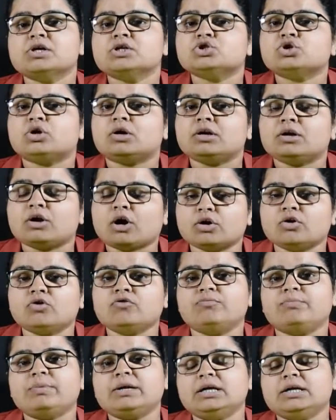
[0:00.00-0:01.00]
So a lot
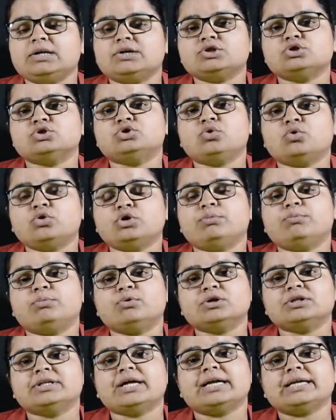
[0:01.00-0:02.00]
of builders don't
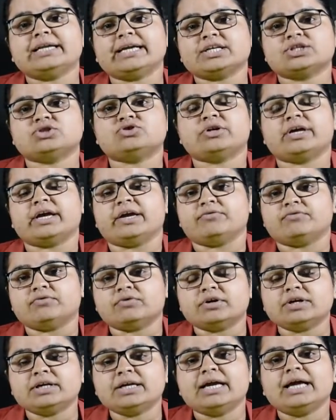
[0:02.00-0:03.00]
put that extra
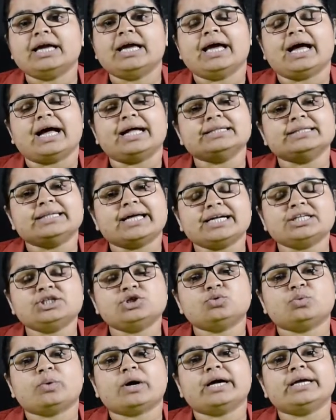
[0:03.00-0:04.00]
effort, and that's
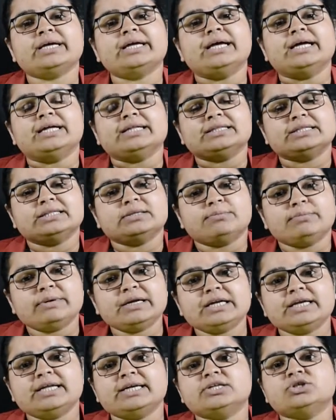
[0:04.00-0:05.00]
why the
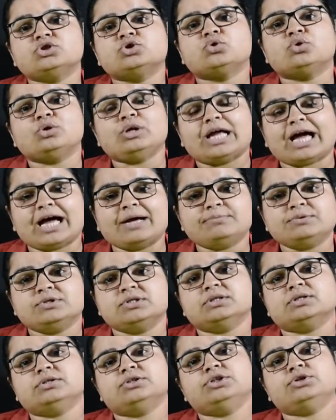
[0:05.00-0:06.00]
buildings collapse
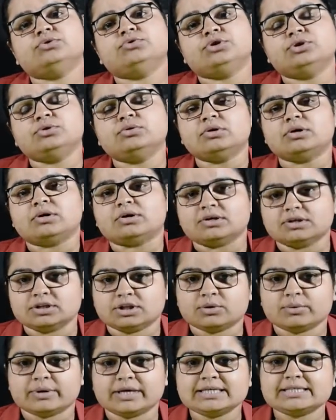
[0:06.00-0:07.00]
due to
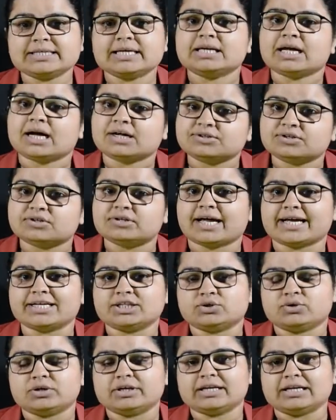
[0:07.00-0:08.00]
earthquakes and other
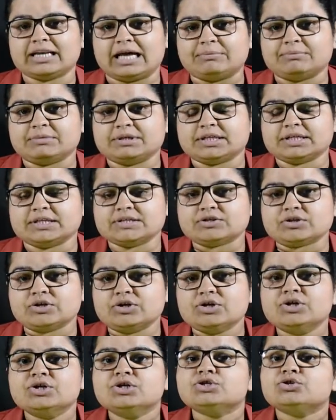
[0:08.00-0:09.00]
natural calamities.
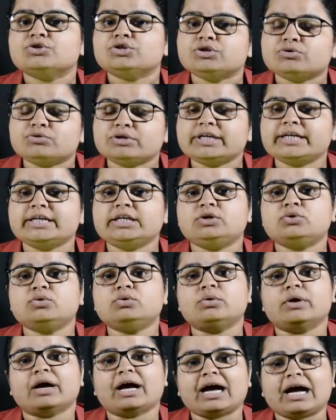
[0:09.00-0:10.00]
So you need
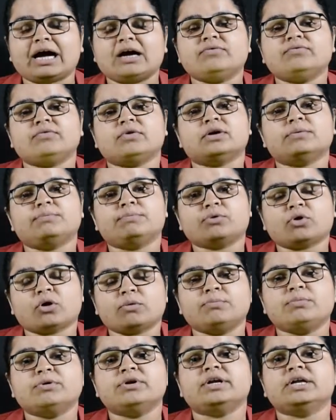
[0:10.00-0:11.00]
to have a
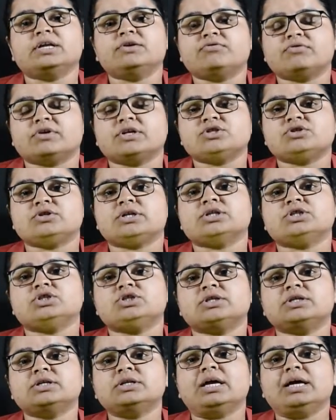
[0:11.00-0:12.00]
proper
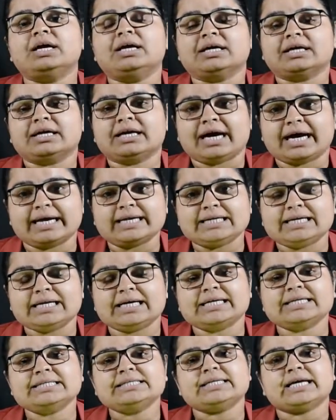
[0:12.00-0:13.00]
infrastructure,
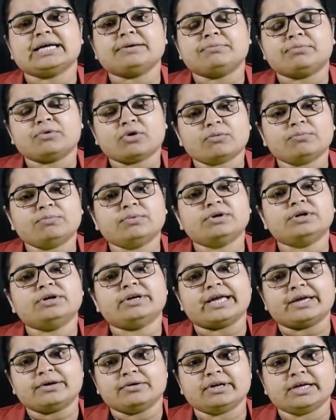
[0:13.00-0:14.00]
guidelines and proper
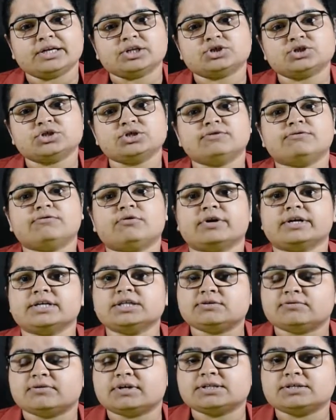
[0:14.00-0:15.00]
regulations for
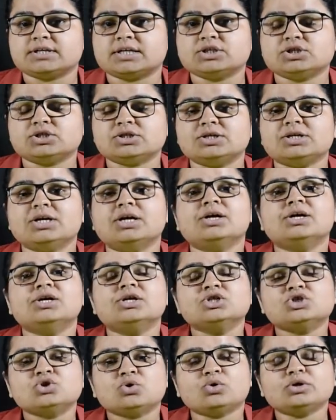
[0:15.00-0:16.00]
infrastructure
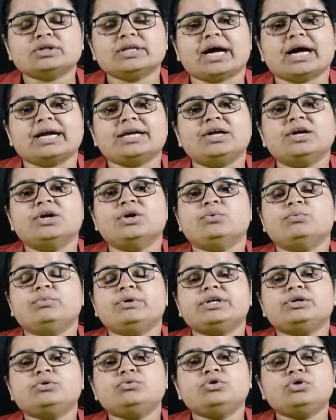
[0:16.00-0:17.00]
so that
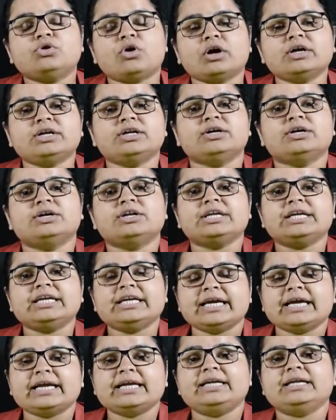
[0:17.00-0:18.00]
we do not
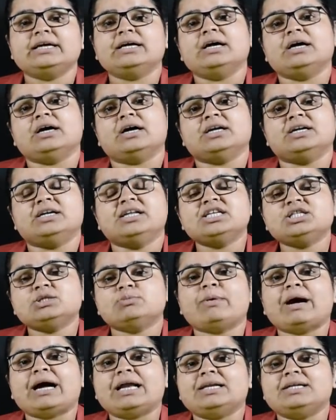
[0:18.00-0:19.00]
create a
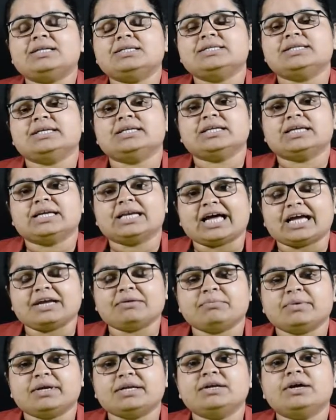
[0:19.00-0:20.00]
disbalance in
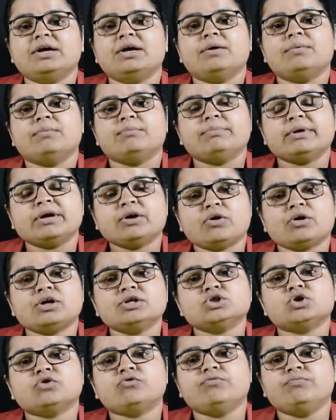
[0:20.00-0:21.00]
climate
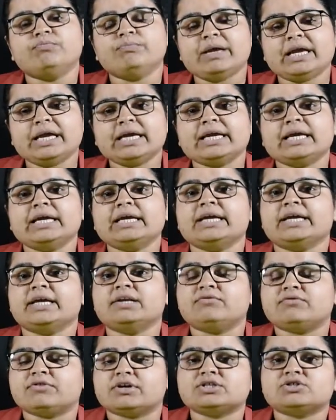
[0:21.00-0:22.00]
because of making
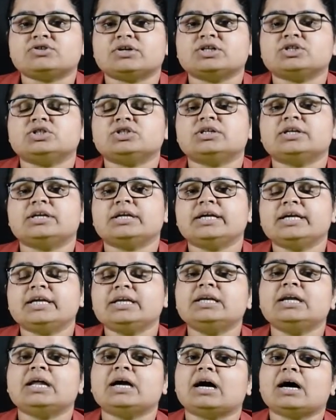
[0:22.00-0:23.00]
infrastructure in
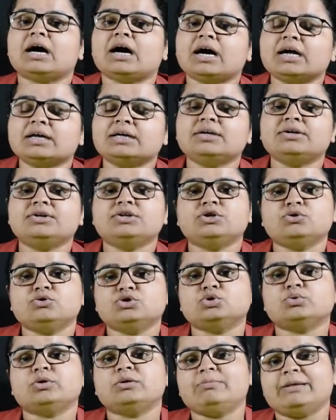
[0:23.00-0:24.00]

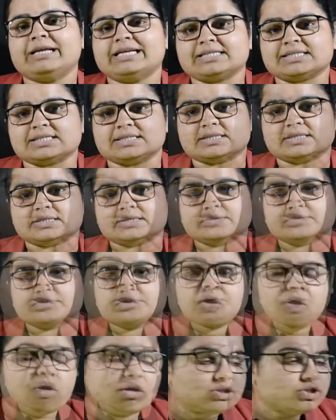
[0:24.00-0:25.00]
unusual places.
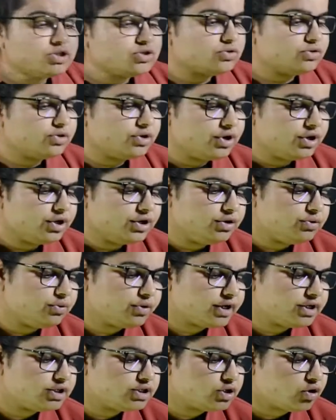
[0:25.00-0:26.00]
Also, you
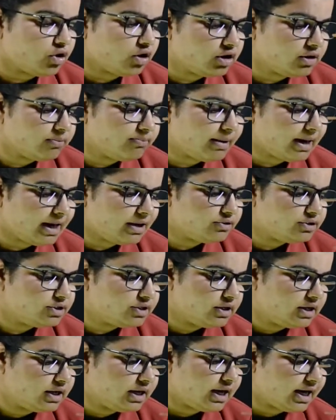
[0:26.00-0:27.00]
can talk about
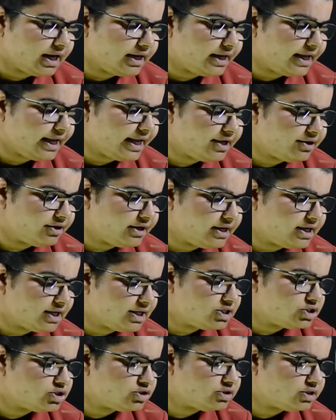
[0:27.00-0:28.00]
our
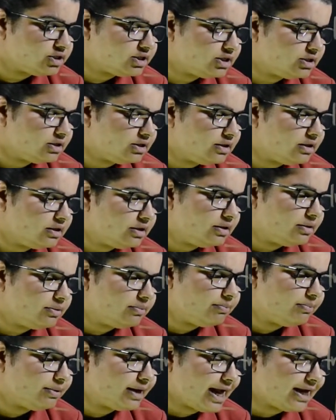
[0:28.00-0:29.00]
agricultural
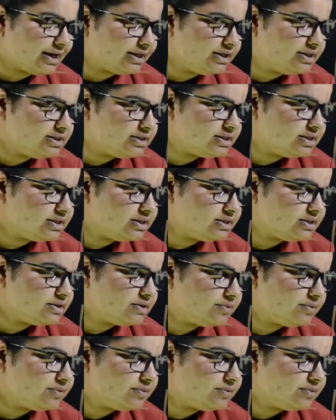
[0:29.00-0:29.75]
practices.